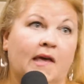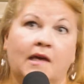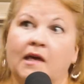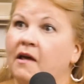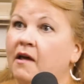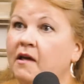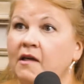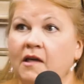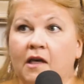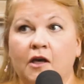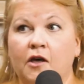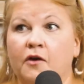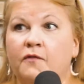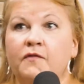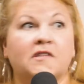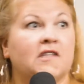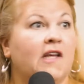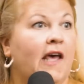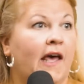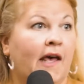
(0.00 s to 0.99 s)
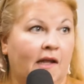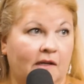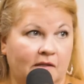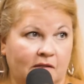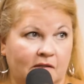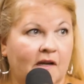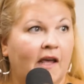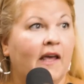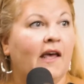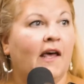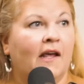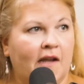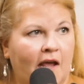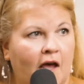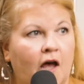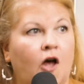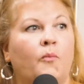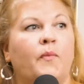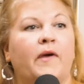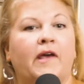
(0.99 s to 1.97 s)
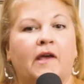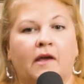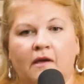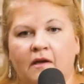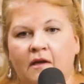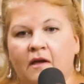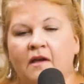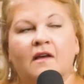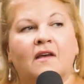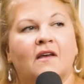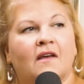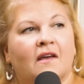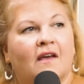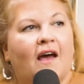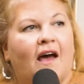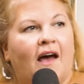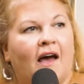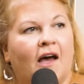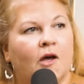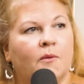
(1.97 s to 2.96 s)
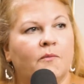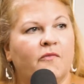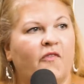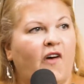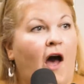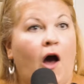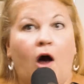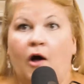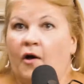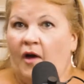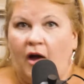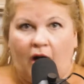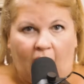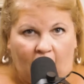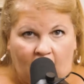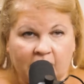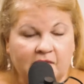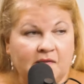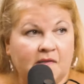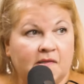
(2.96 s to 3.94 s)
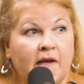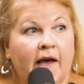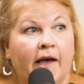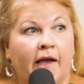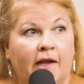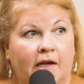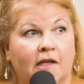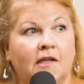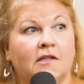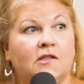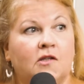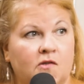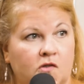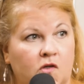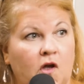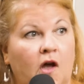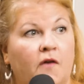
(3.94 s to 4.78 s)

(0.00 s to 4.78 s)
Making a gift and helping our society to